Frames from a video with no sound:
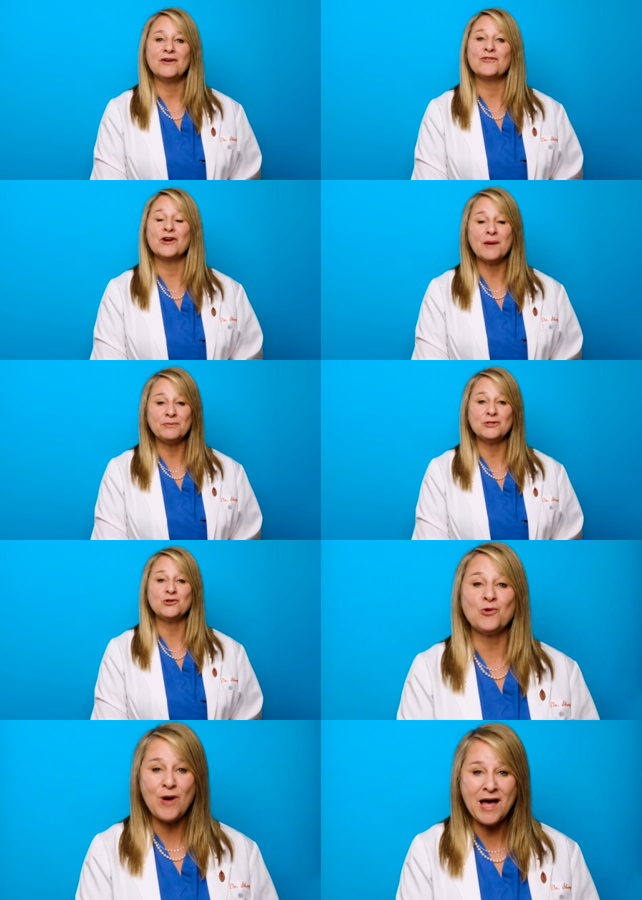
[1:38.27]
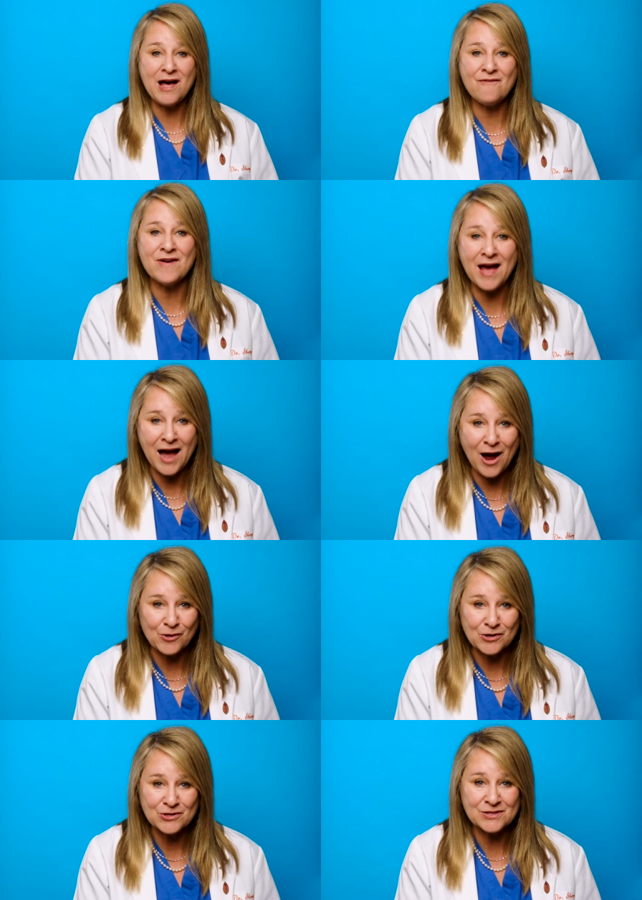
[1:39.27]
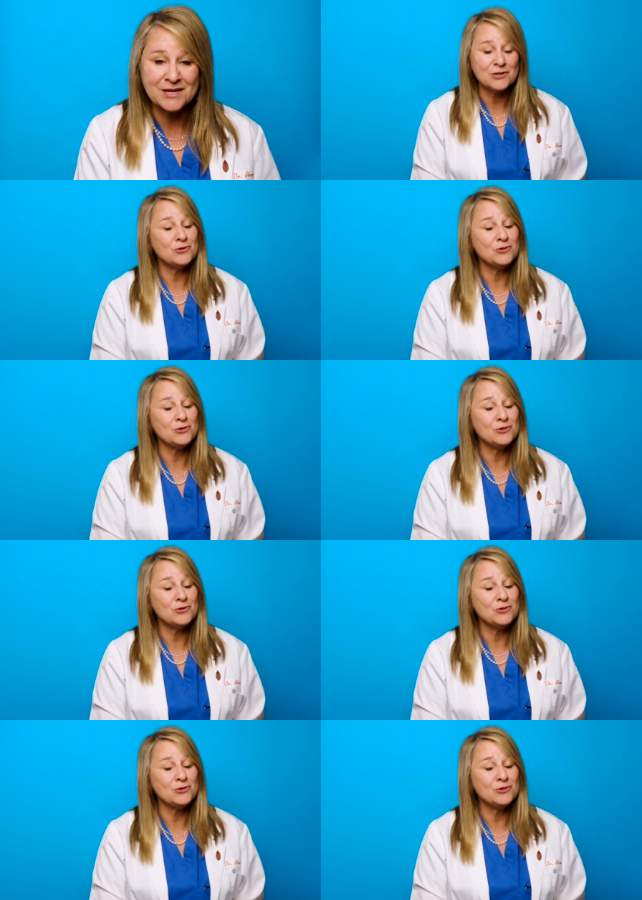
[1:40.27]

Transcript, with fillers: for up to 12 hours.